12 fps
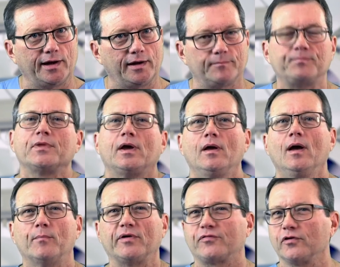on it.
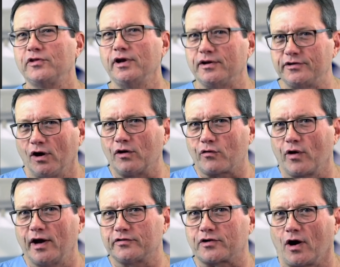But for the adult
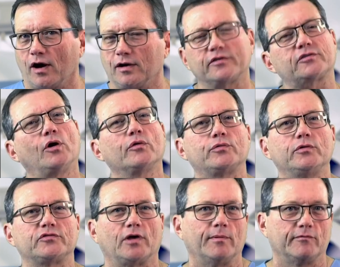crash cart, let's go
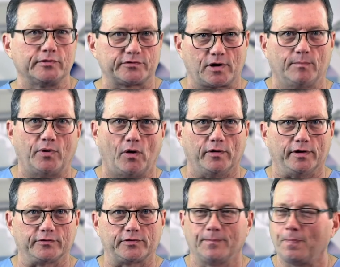through some of its
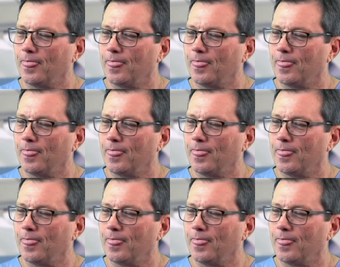components.